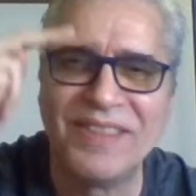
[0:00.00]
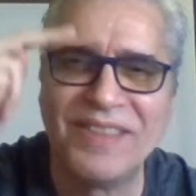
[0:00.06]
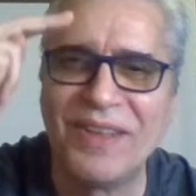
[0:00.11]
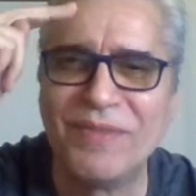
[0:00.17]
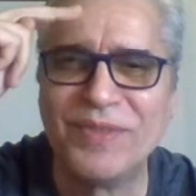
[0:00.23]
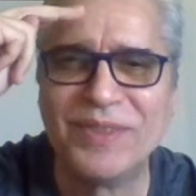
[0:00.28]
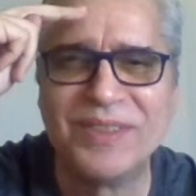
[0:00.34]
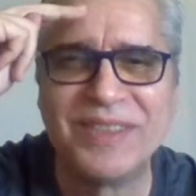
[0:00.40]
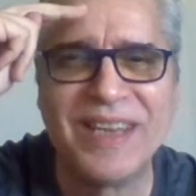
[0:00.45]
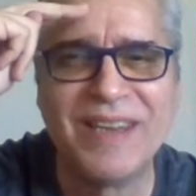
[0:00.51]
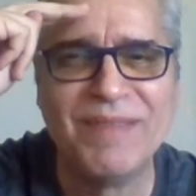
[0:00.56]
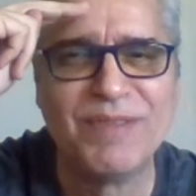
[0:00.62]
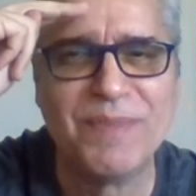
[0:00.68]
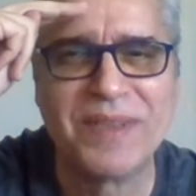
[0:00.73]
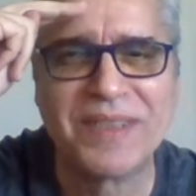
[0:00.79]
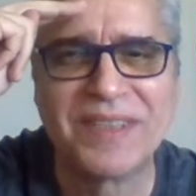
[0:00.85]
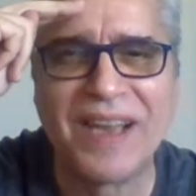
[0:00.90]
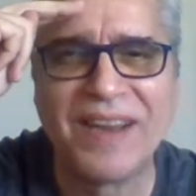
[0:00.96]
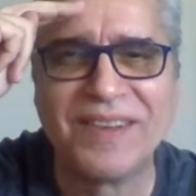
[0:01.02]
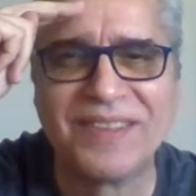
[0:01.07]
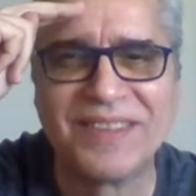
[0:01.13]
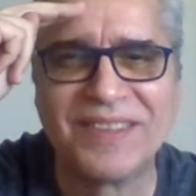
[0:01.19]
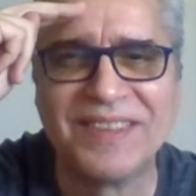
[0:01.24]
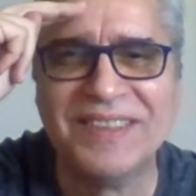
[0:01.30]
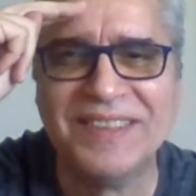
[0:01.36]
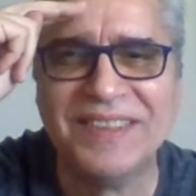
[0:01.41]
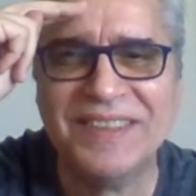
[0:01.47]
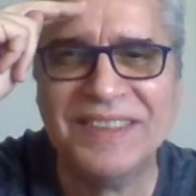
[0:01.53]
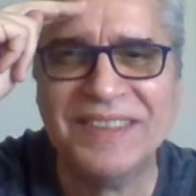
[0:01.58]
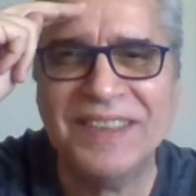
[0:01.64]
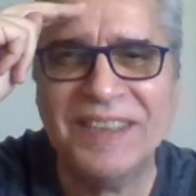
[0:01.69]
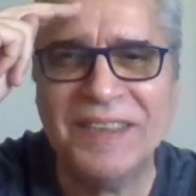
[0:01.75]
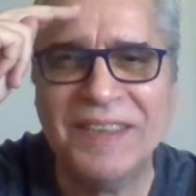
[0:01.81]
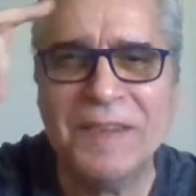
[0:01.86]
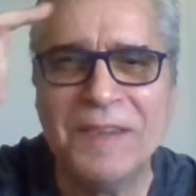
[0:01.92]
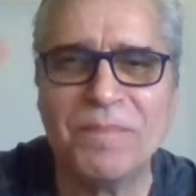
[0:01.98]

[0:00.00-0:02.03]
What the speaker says: I love you, James McCarthy.